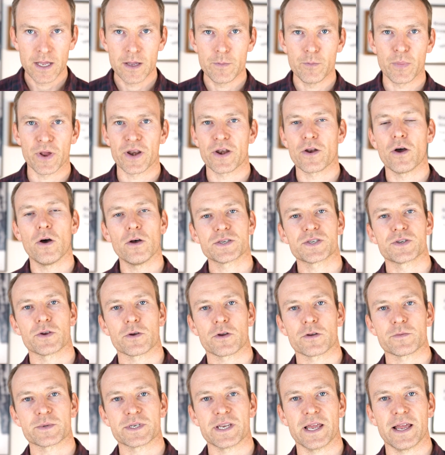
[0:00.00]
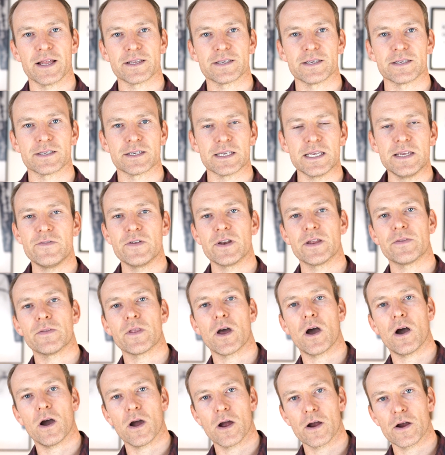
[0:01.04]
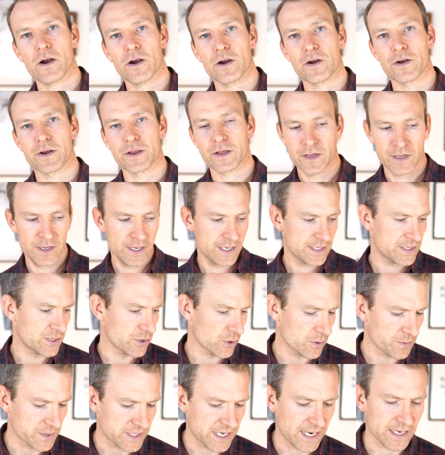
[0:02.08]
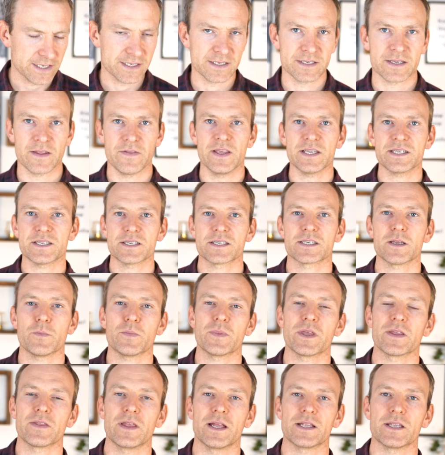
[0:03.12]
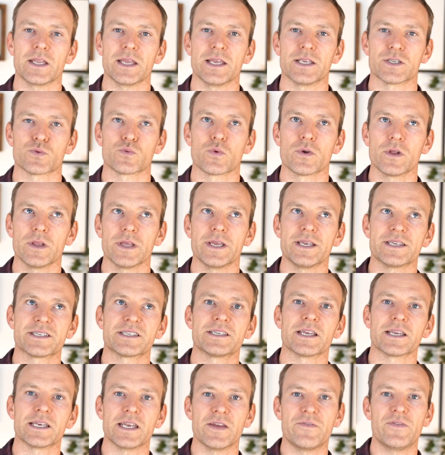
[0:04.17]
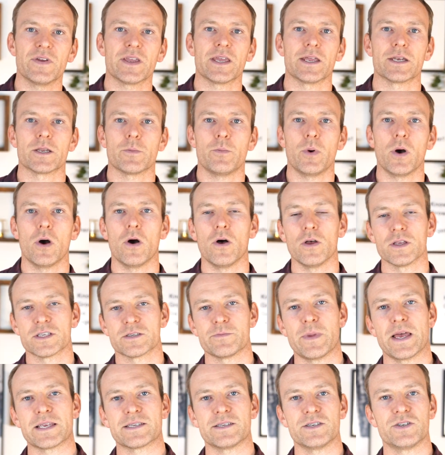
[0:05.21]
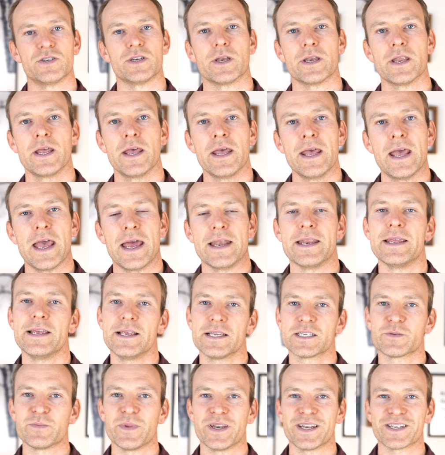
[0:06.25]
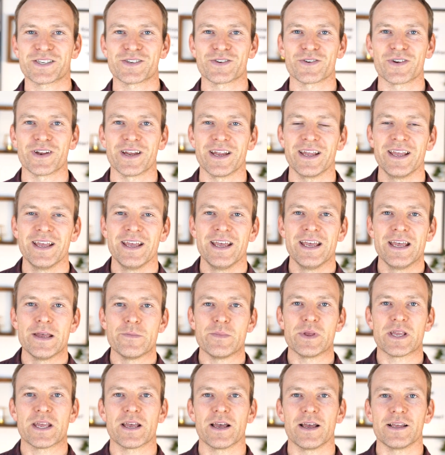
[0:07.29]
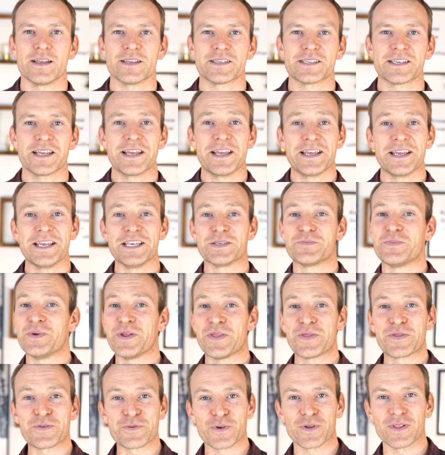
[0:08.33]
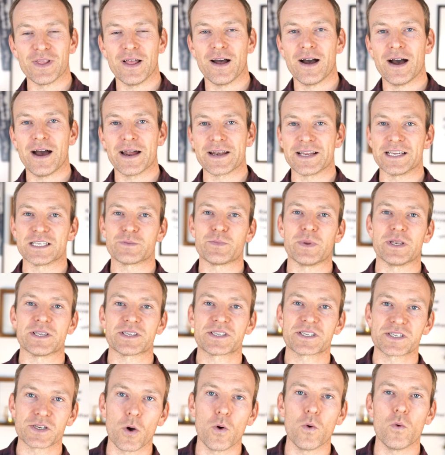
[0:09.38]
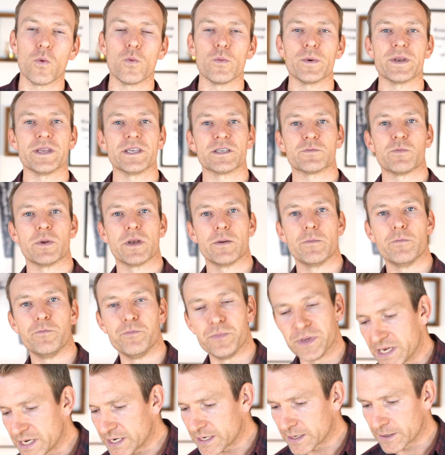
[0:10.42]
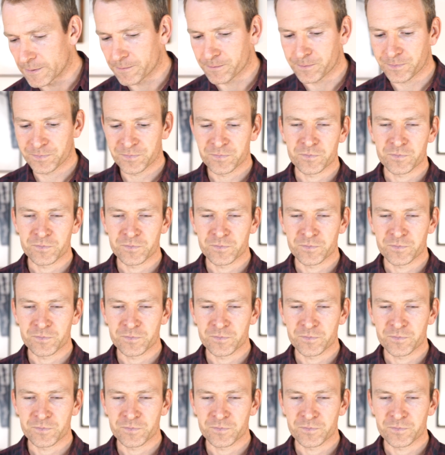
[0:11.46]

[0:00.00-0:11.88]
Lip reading: but in all circumstances, even in the hard circumstances. And this is something that is really significant to Paul's message and his ministry, because he's been through a lot. He's been stoned. He's been beaten.